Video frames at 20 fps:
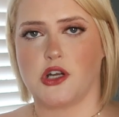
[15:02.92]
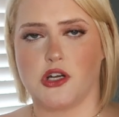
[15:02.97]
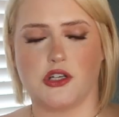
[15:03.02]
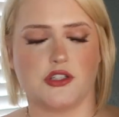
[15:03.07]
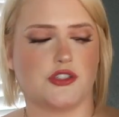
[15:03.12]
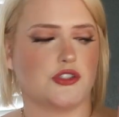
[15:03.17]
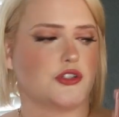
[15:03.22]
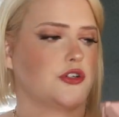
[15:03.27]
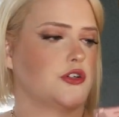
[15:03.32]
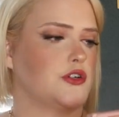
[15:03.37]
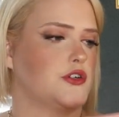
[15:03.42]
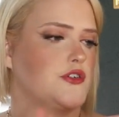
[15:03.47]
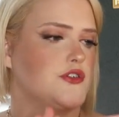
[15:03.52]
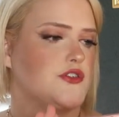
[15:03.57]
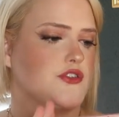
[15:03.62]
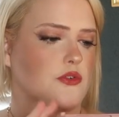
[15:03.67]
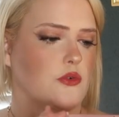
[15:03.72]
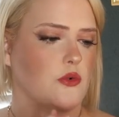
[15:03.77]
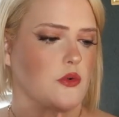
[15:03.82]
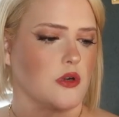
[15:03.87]

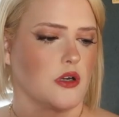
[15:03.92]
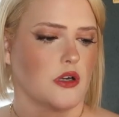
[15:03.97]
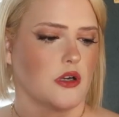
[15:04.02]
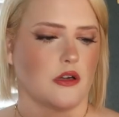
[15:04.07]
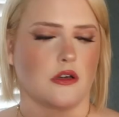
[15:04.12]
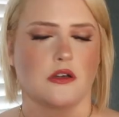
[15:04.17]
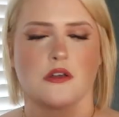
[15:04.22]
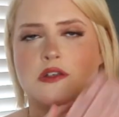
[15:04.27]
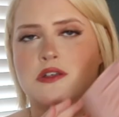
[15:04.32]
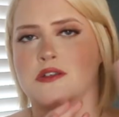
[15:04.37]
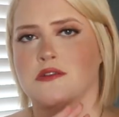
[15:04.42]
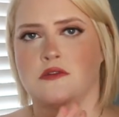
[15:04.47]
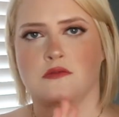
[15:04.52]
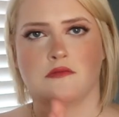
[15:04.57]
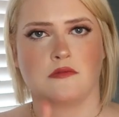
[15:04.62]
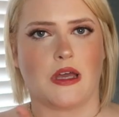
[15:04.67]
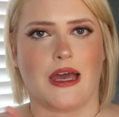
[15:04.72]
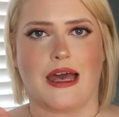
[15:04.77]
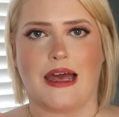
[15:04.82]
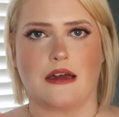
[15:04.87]
chargers or
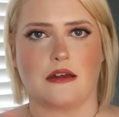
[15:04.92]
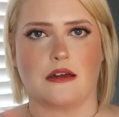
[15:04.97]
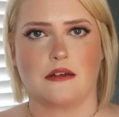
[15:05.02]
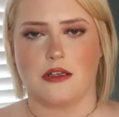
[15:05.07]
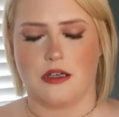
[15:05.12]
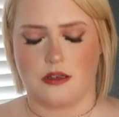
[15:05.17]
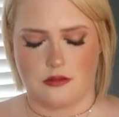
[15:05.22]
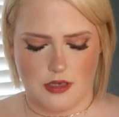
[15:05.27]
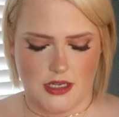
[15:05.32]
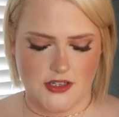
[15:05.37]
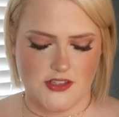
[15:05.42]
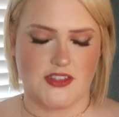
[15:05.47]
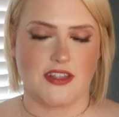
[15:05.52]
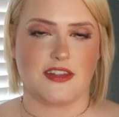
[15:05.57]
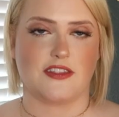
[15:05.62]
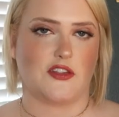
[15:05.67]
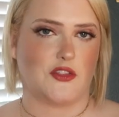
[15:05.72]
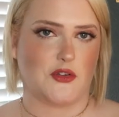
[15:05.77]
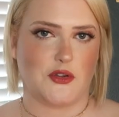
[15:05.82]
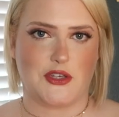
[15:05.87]
I don't know. I just
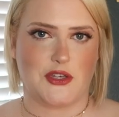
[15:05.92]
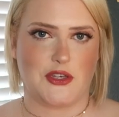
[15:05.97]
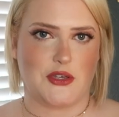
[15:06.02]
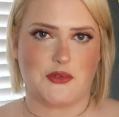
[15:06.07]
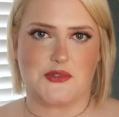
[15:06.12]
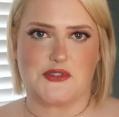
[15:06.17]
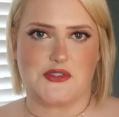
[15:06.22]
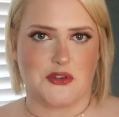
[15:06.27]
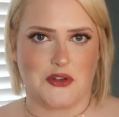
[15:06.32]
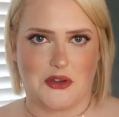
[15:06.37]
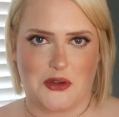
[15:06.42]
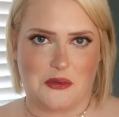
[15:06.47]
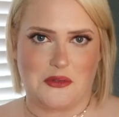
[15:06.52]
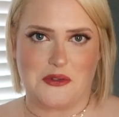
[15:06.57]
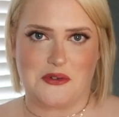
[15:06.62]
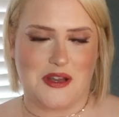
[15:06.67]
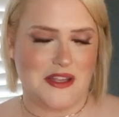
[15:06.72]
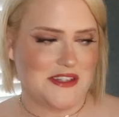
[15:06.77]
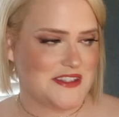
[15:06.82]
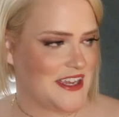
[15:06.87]
think that they're cute so they can go in
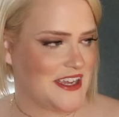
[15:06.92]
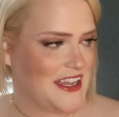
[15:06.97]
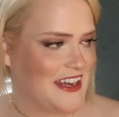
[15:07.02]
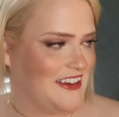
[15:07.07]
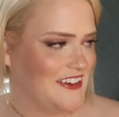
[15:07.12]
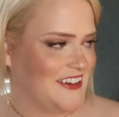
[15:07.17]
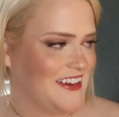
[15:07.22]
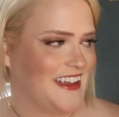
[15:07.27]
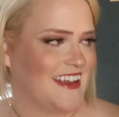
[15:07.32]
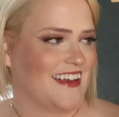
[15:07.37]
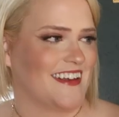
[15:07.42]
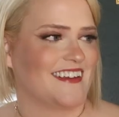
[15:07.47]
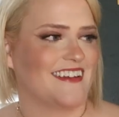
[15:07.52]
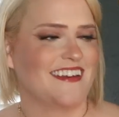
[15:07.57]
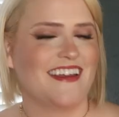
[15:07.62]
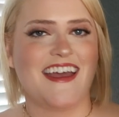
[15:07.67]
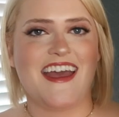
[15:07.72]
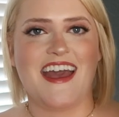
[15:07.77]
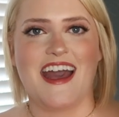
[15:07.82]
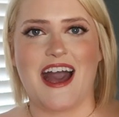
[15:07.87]
their nightstand area.
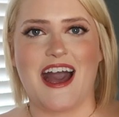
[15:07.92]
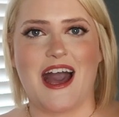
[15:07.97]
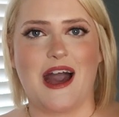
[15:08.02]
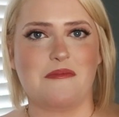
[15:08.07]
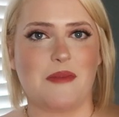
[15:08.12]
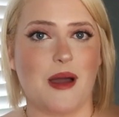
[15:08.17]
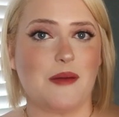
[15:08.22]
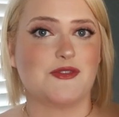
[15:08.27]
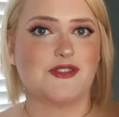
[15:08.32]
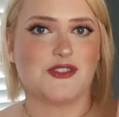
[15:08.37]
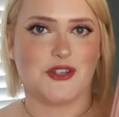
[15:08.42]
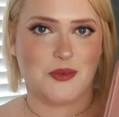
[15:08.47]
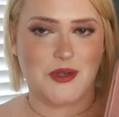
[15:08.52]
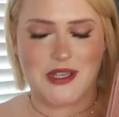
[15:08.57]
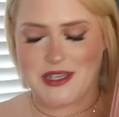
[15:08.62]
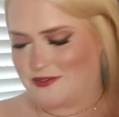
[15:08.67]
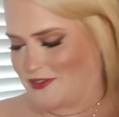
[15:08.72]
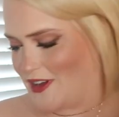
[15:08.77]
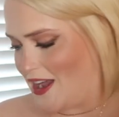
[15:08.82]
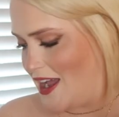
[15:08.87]
Um, I'm sure
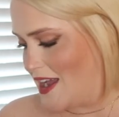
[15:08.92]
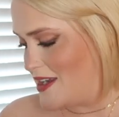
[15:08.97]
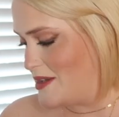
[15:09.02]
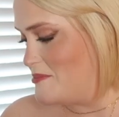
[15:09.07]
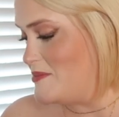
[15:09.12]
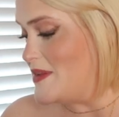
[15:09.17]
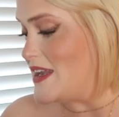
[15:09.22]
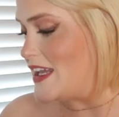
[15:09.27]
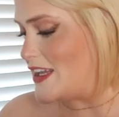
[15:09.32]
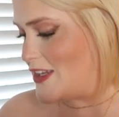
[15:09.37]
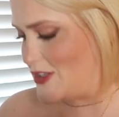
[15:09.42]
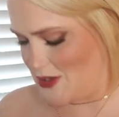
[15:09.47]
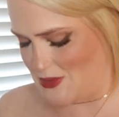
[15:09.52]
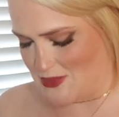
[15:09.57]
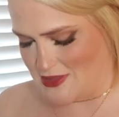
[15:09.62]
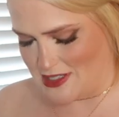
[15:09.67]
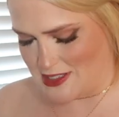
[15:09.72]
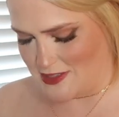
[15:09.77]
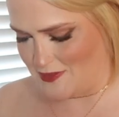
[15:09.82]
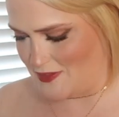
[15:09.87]
we can find many
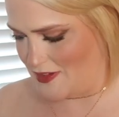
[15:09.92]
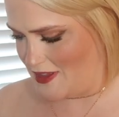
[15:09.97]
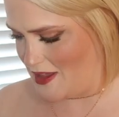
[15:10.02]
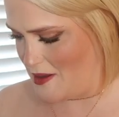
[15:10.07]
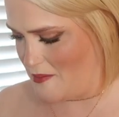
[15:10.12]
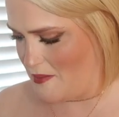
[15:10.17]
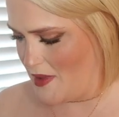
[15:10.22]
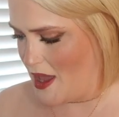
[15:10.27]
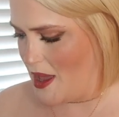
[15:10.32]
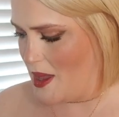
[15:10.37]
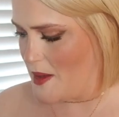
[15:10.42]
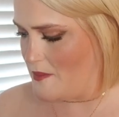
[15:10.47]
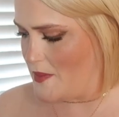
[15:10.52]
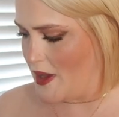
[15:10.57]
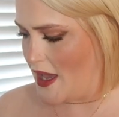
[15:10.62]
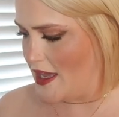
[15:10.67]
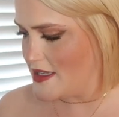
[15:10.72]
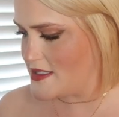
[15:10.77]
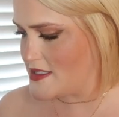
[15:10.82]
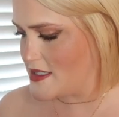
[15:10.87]
uses for them,
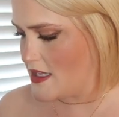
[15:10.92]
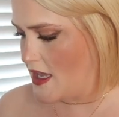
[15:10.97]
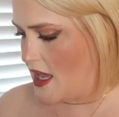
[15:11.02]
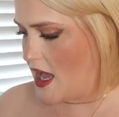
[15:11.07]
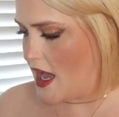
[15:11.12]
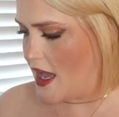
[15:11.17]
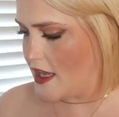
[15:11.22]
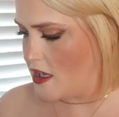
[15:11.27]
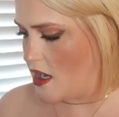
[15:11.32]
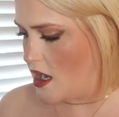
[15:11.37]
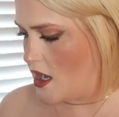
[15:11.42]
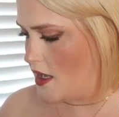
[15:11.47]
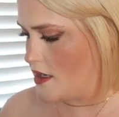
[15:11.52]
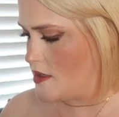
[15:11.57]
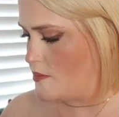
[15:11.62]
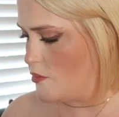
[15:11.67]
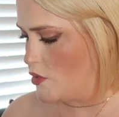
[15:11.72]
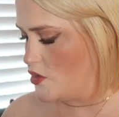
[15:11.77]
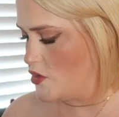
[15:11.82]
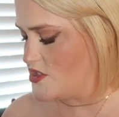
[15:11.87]
but I
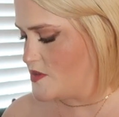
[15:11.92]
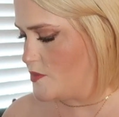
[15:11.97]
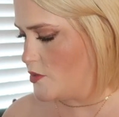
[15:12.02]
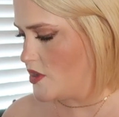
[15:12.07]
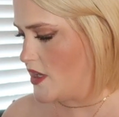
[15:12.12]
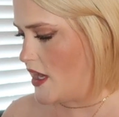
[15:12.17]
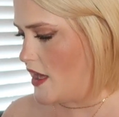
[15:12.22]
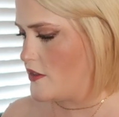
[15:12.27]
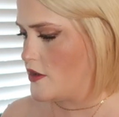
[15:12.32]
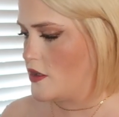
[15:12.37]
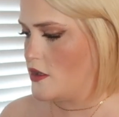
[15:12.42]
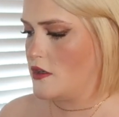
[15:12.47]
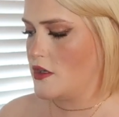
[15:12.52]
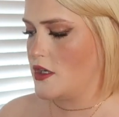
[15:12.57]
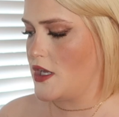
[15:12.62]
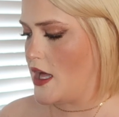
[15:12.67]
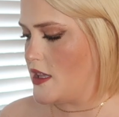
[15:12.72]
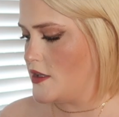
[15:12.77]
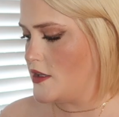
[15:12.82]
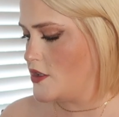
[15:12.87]
got multiple color
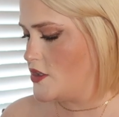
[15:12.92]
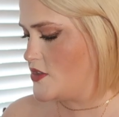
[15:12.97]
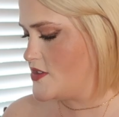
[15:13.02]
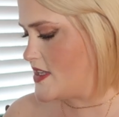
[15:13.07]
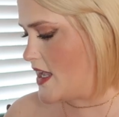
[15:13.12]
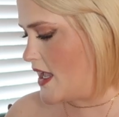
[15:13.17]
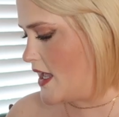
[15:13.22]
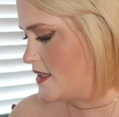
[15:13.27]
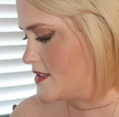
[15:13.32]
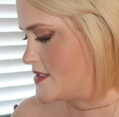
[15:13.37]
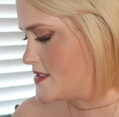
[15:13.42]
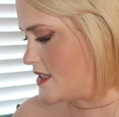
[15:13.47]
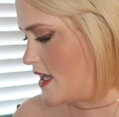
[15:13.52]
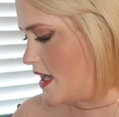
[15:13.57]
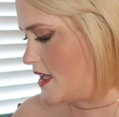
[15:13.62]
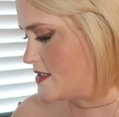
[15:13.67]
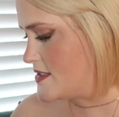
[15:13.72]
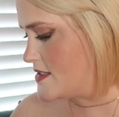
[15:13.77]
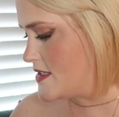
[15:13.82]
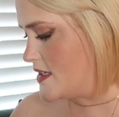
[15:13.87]
colors and
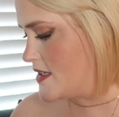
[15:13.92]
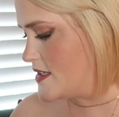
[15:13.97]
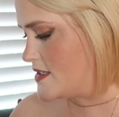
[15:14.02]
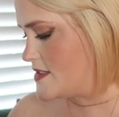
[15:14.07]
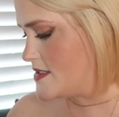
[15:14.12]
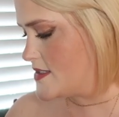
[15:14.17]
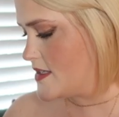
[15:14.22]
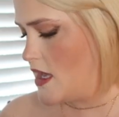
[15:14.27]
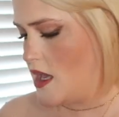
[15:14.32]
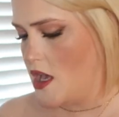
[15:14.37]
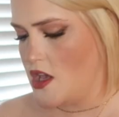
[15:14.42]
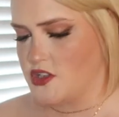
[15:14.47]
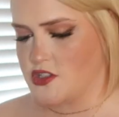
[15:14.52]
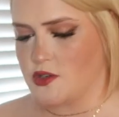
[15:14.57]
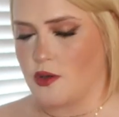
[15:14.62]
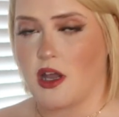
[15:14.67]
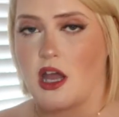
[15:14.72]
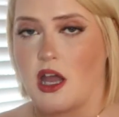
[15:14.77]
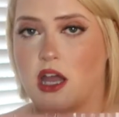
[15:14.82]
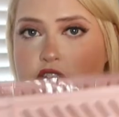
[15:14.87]
sizes.
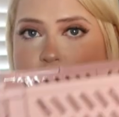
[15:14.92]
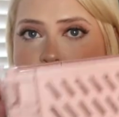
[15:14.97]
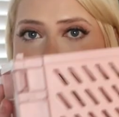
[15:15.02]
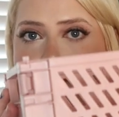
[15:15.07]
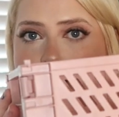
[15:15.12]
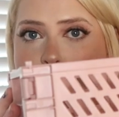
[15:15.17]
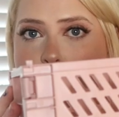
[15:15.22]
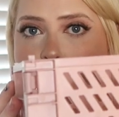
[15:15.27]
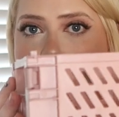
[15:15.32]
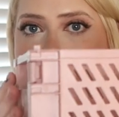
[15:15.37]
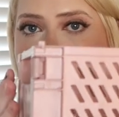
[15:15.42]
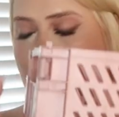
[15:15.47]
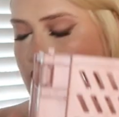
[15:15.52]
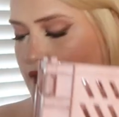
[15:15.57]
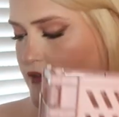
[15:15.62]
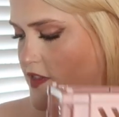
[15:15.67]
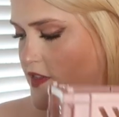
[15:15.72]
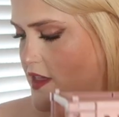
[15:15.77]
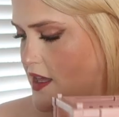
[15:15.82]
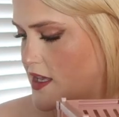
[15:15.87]
So I got two
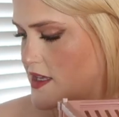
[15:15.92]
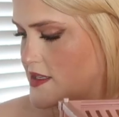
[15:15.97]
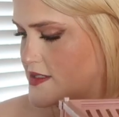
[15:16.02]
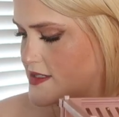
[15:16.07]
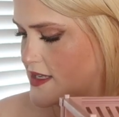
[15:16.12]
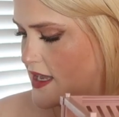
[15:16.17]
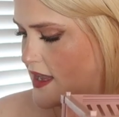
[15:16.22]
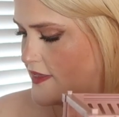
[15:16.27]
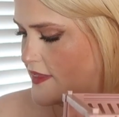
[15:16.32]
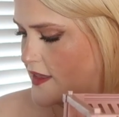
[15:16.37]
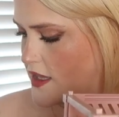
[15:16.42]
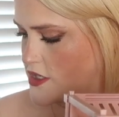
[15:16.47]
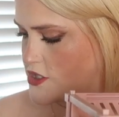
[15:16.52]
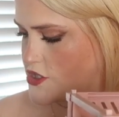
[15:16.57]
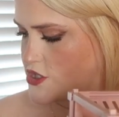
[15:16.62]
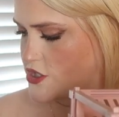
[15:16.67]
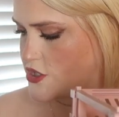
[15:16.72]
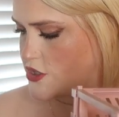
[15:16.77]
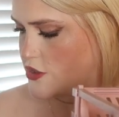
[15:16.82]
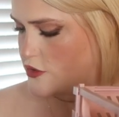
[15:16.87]
of these and then
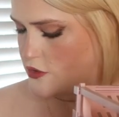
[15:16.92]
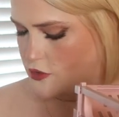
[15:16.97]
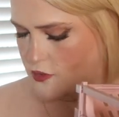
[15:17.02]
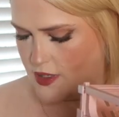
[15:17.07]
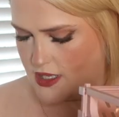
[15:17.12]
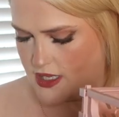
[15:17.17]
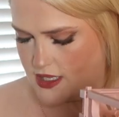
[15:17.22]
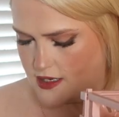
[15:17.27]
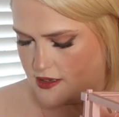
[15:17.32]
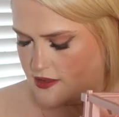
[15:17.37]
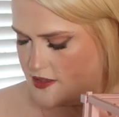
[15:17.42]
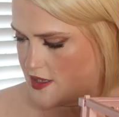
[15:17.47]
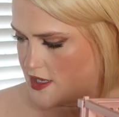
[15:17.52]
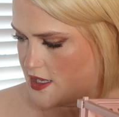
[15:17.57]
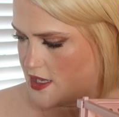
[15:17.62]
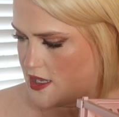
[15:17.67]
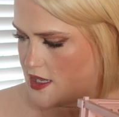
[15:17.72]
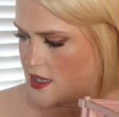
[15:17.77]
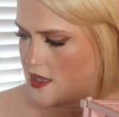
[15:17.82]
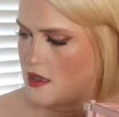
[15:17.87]
two in
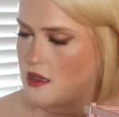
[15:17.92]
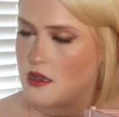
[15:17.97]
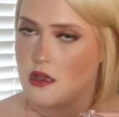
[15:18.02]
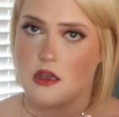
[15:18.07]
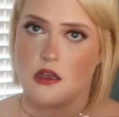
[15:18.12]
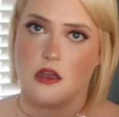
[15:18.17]
the